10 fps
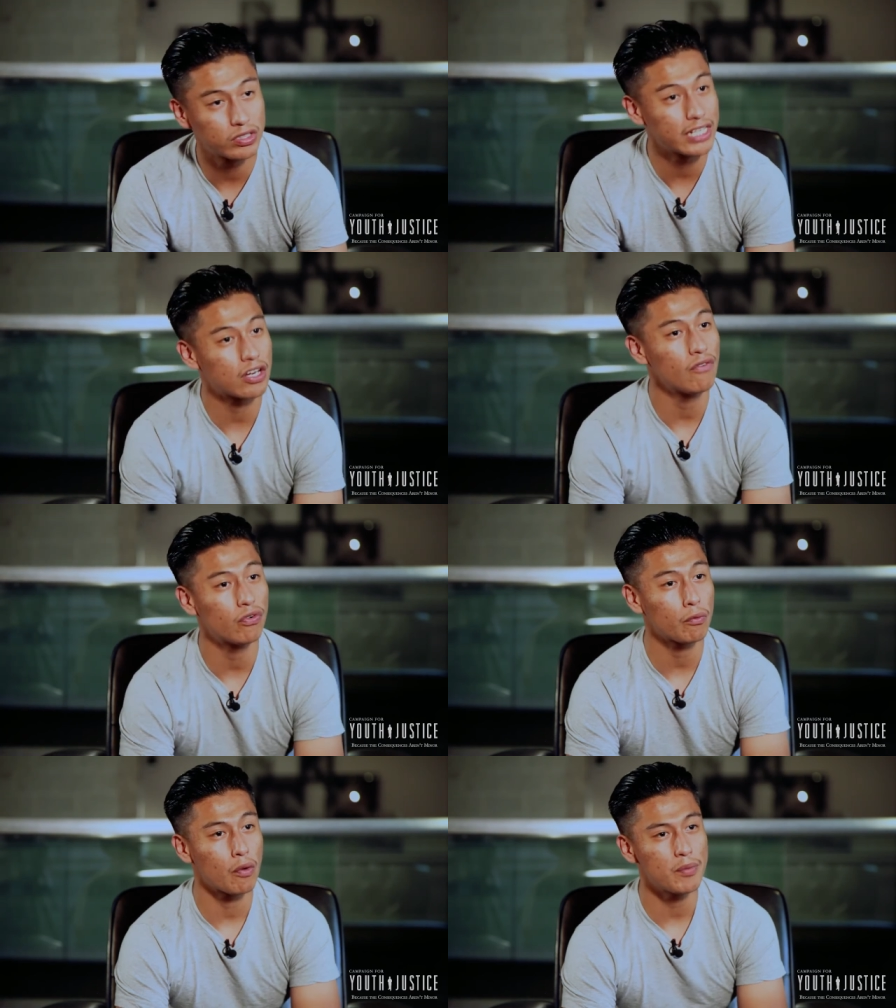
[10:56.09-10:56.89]
they come
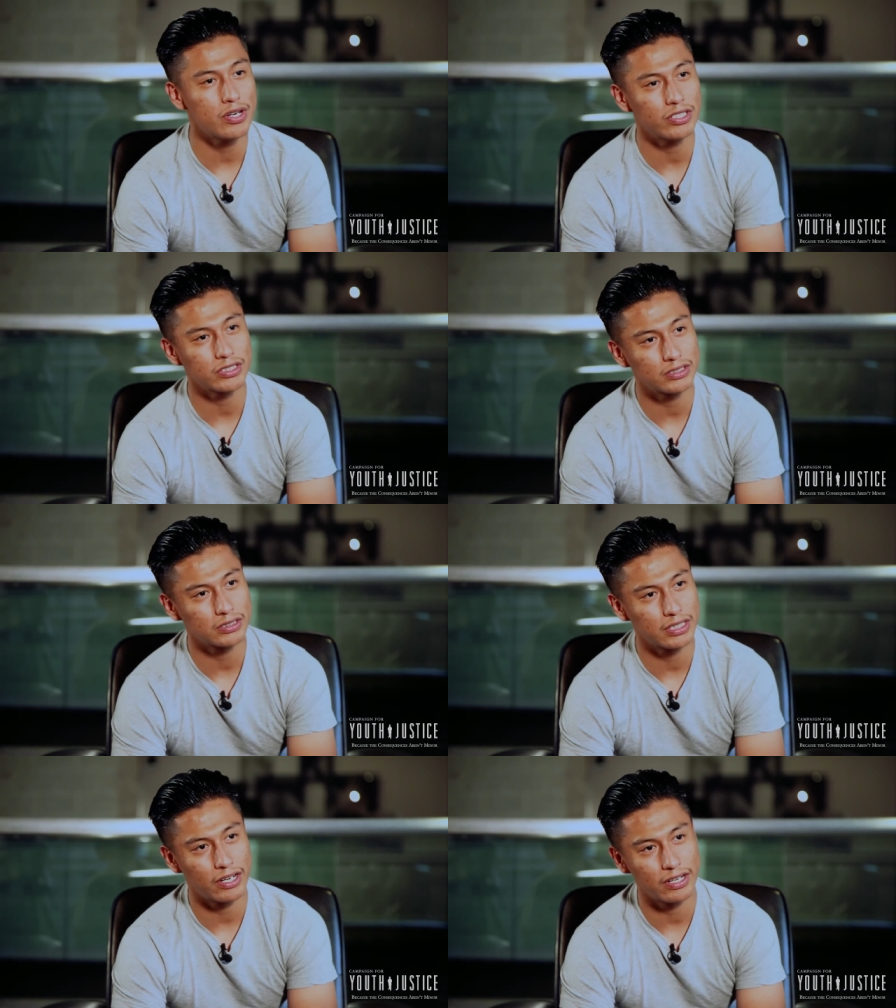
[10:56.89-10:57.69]
from communities
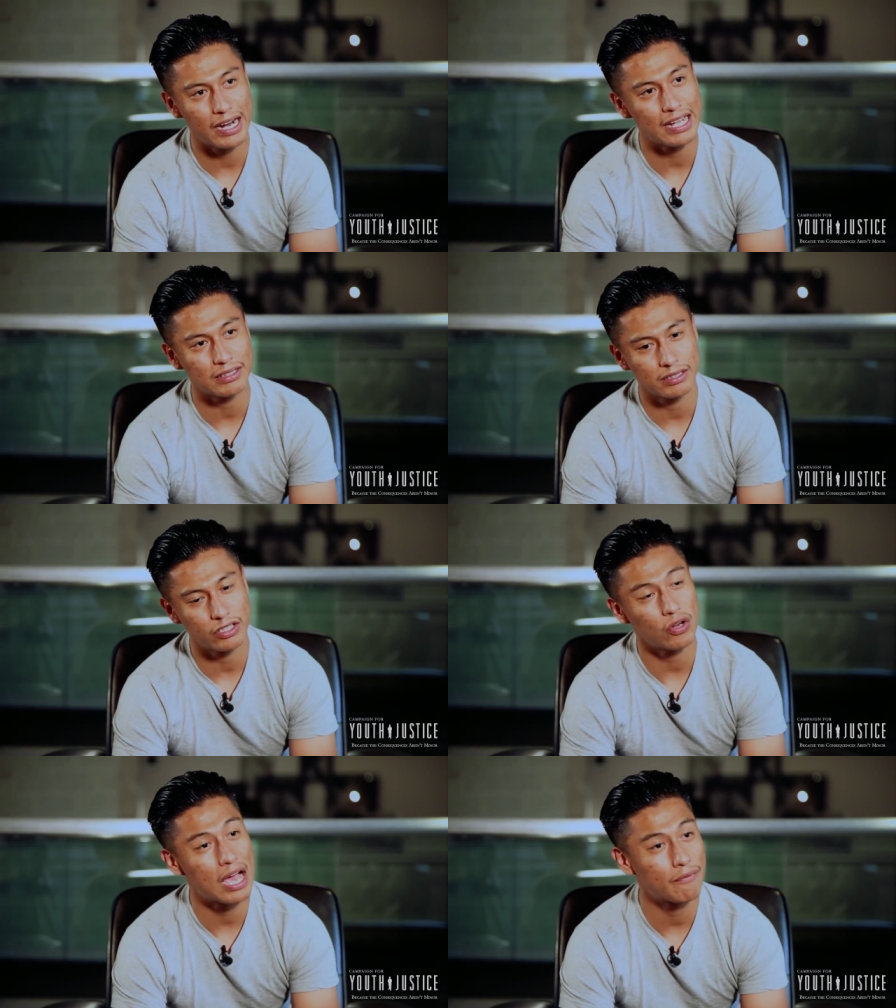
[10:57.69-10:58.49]
that are not,
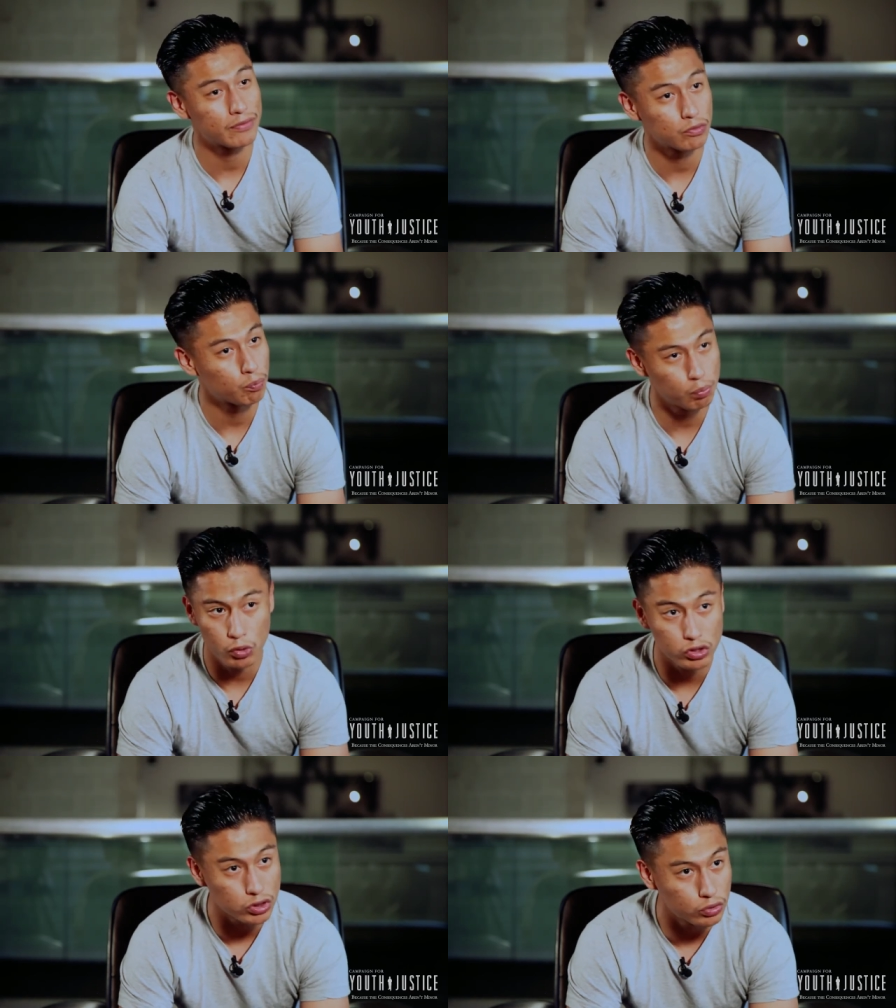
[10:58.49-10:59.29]
they don't have
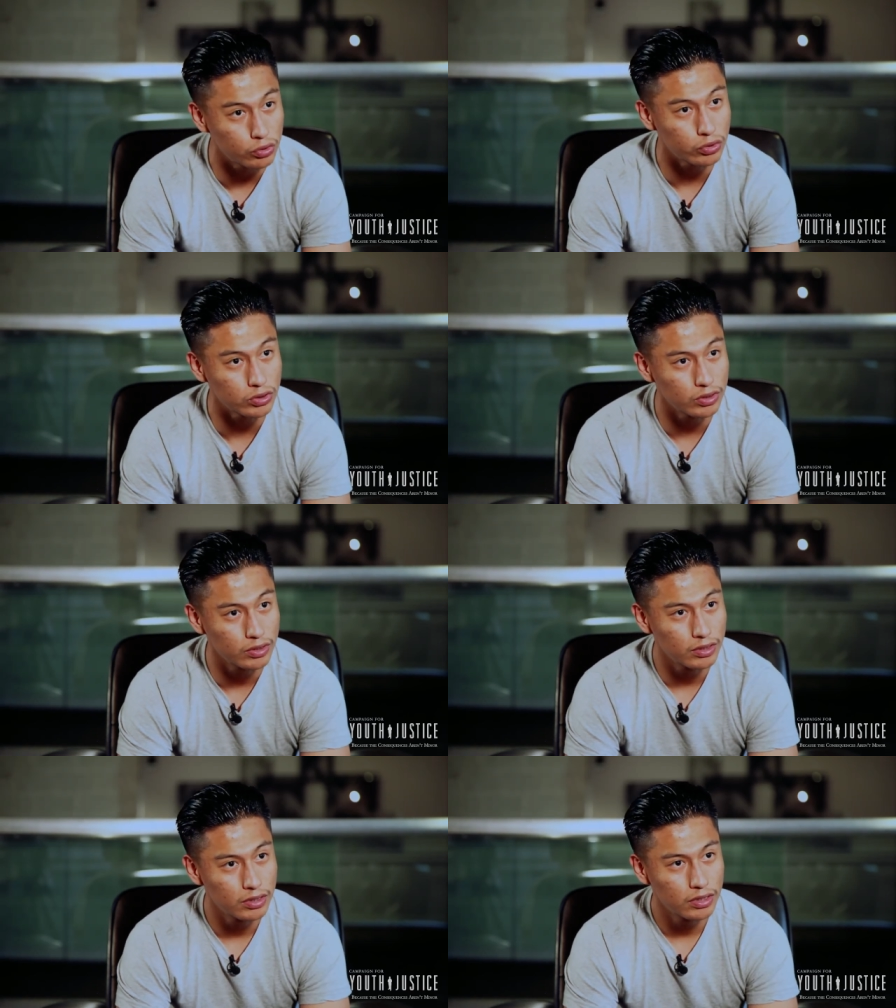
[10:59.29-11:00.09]
good schools
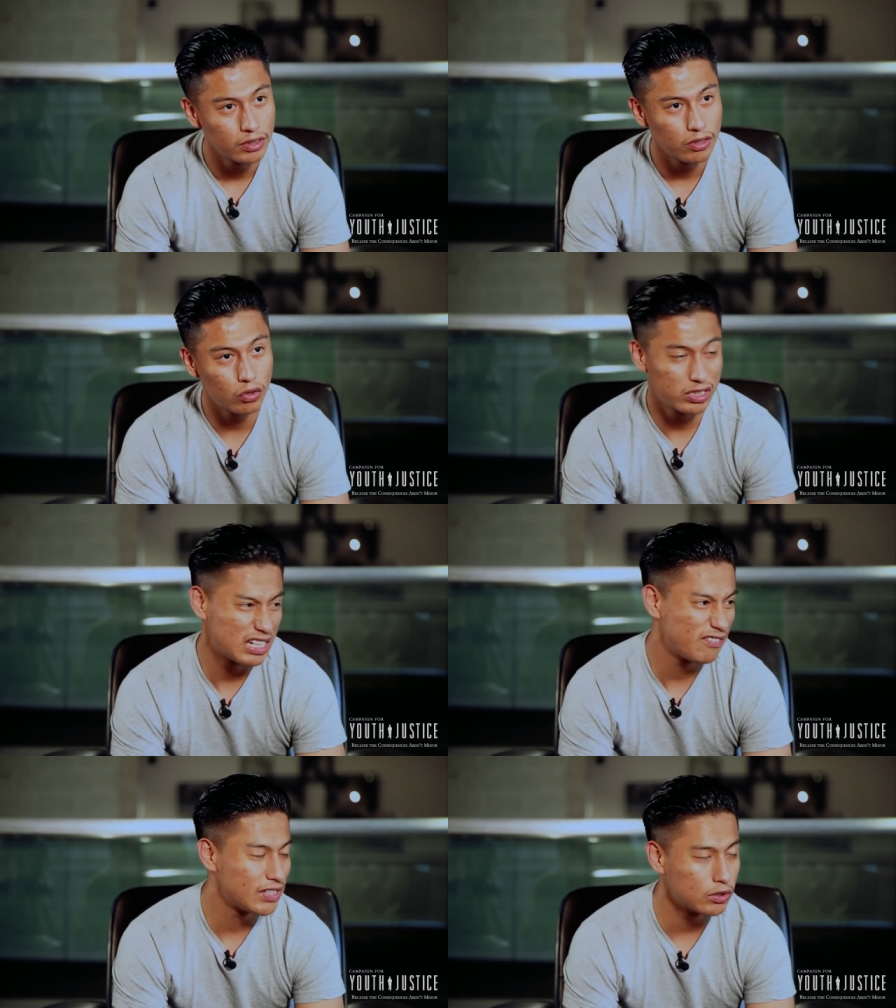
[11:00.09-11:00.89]
or
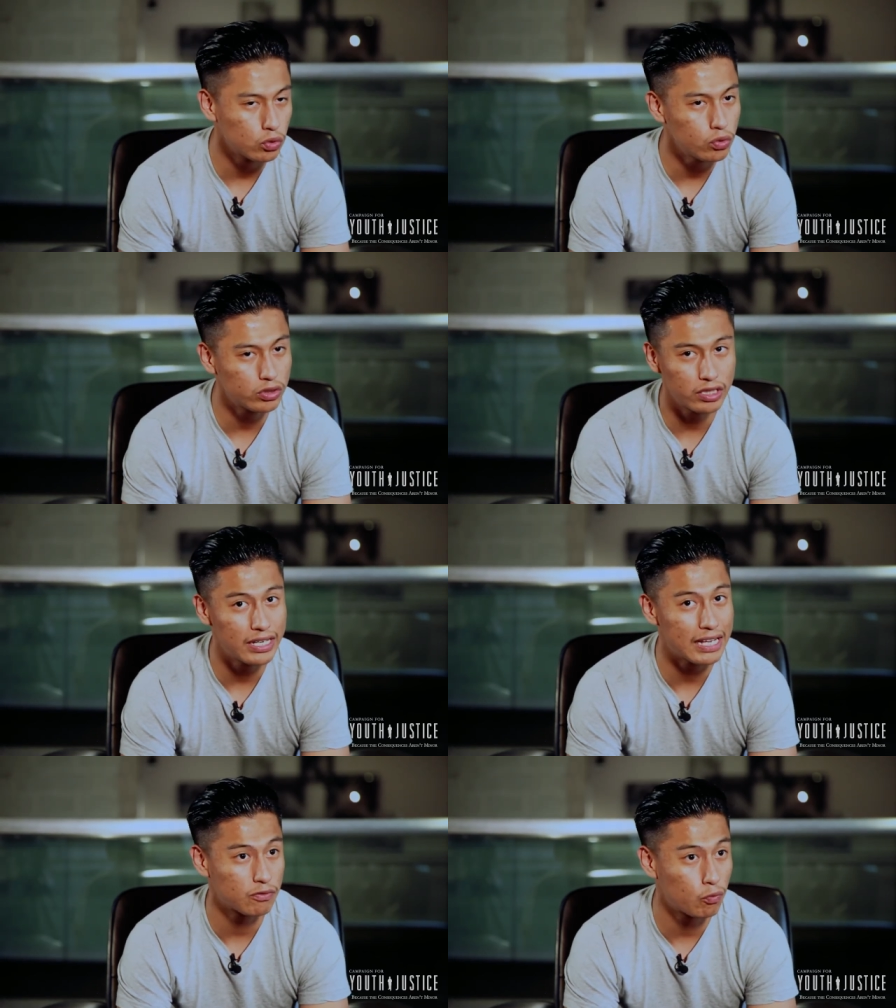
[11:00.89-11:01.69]
if they do, they're
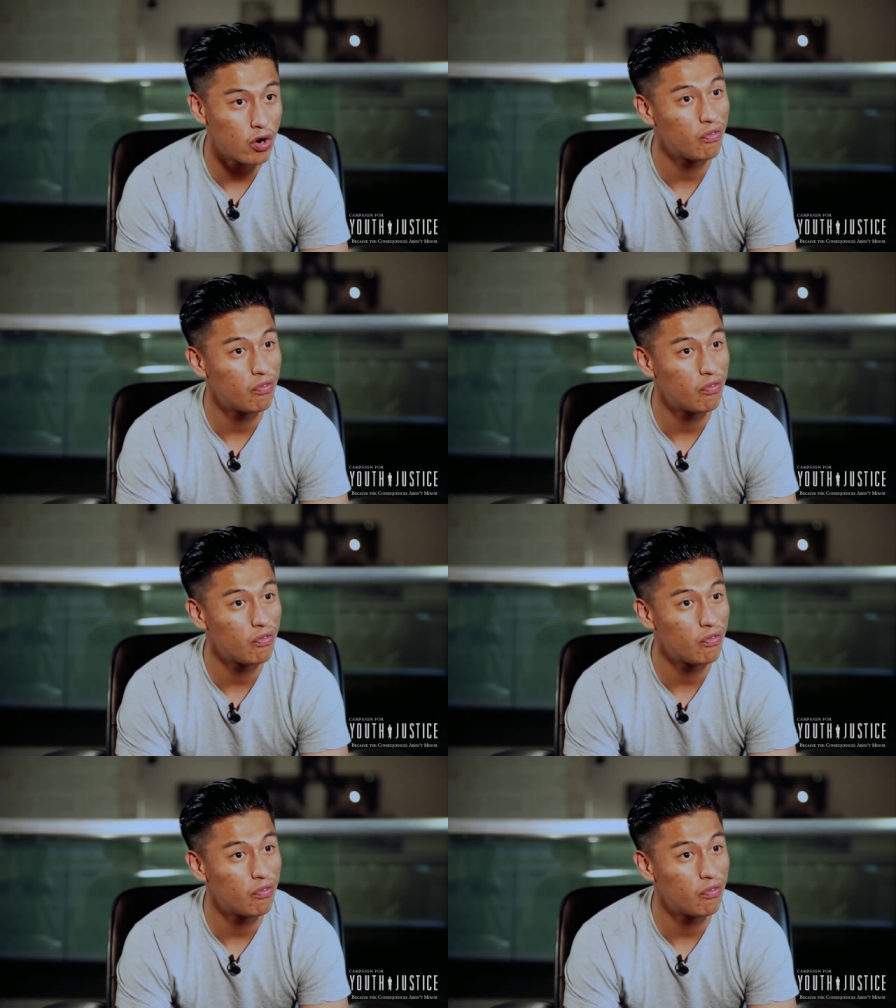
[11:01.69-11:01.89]
not well